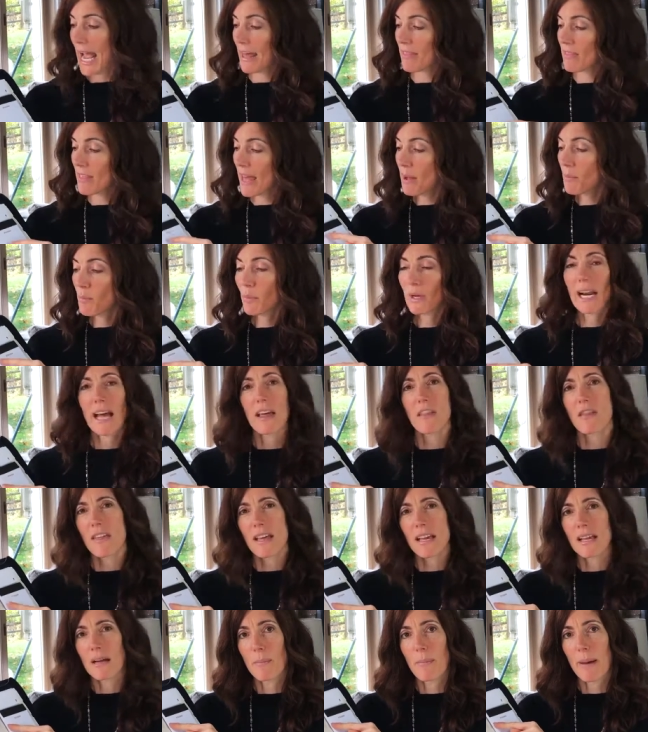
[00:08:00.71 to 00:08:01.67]
And then when I
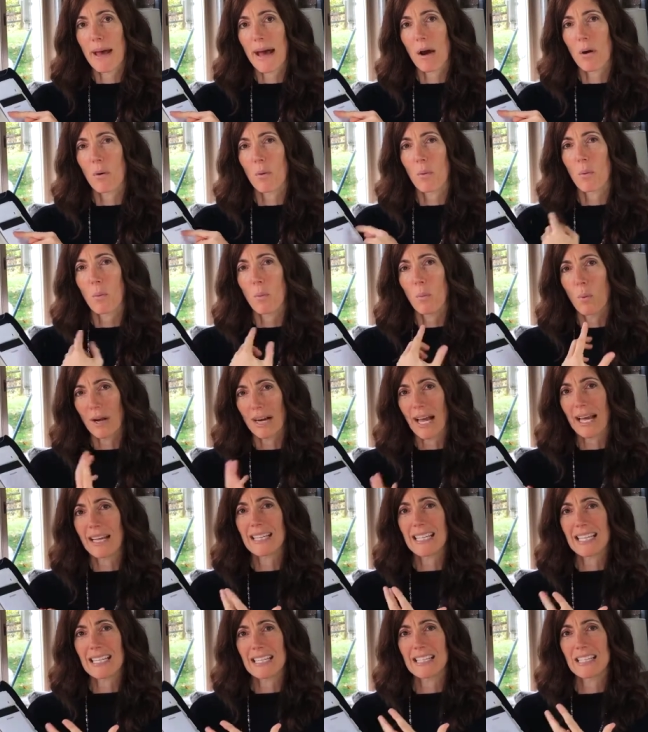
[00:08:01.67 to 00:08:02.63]
think about what
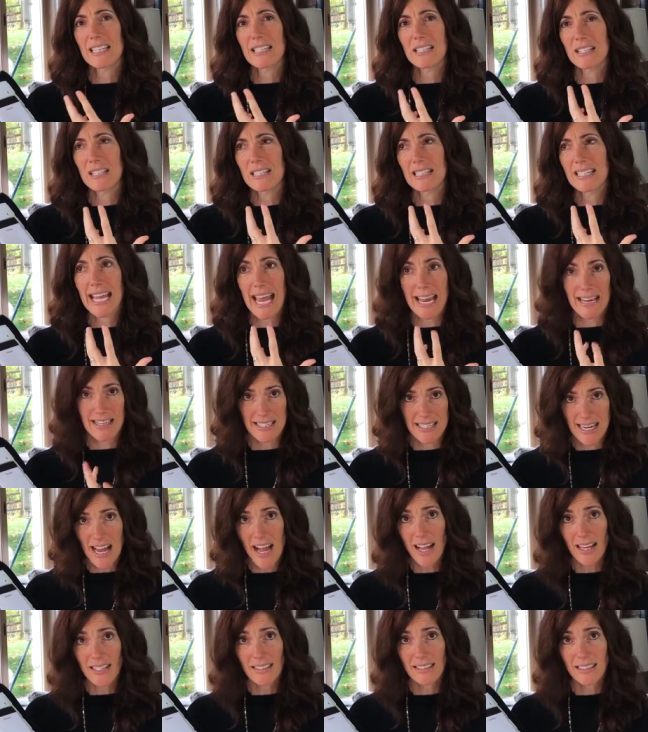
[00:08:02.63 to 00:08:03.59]
I need to get
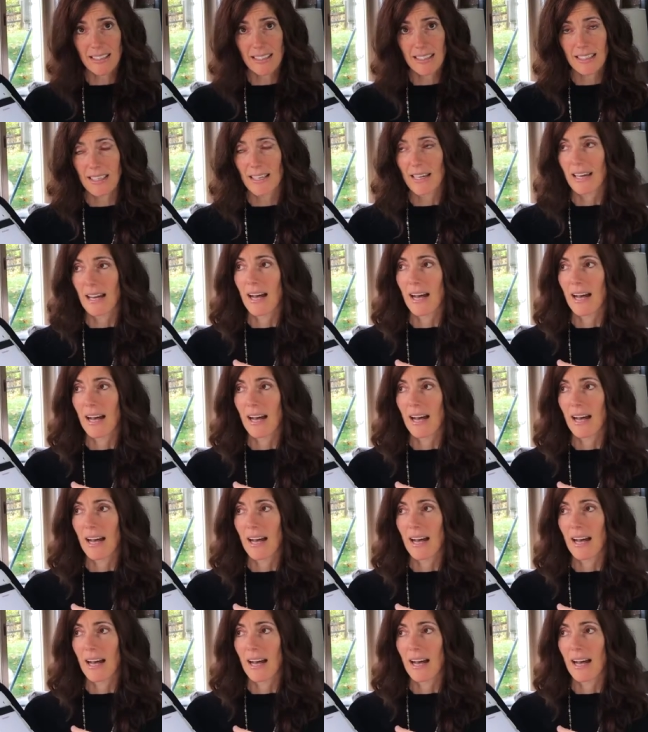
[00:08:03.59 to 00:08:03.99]
done